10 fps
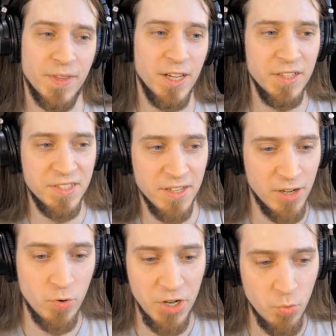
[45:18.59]
It's a
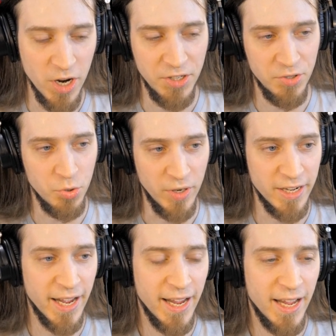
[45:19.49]
great way to do it.
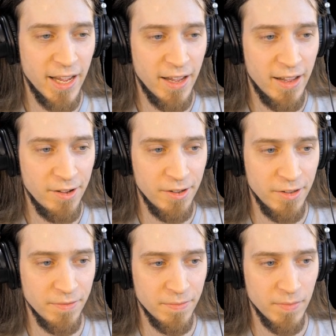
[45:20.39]

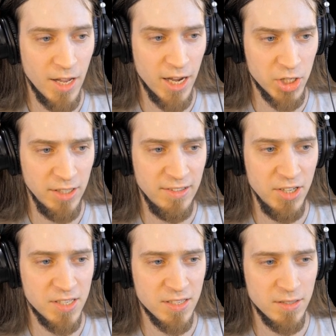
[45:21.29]
Actually,